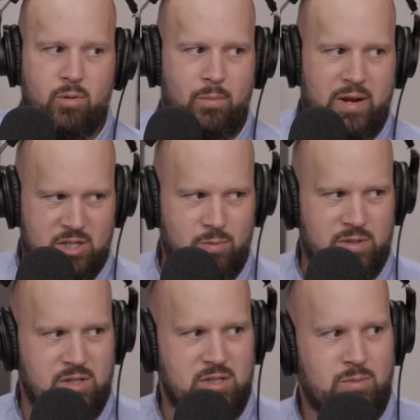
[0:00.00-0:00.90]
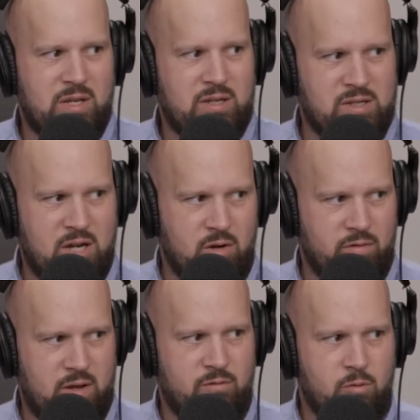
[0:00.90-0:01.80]
management system takes care of
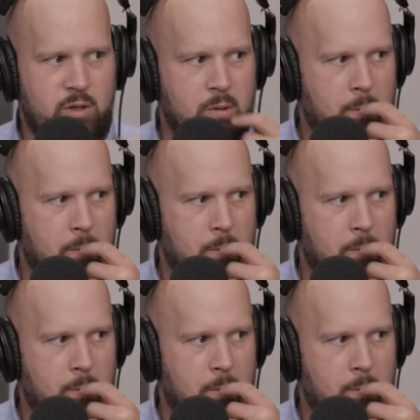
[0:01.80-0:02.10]
that for you.